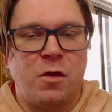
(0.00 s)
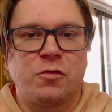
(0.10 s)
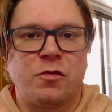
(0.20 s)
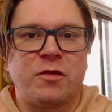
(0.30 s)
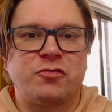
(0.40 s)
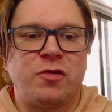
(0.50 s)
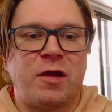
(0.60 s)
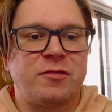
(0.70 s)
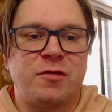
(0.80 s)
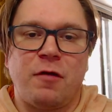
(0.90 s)
So let's try
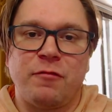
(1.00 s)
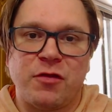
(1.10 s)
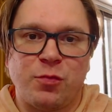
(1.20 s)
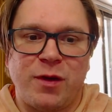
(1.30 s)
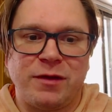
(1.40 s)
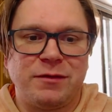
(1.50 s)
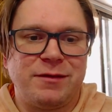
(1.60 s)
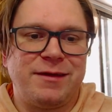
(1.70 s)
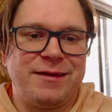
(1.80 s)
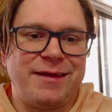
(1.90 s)
to solve this one
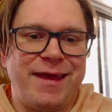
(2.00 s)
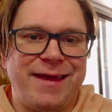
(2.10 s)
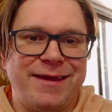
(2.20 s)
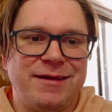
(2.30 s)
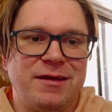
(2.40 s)
in a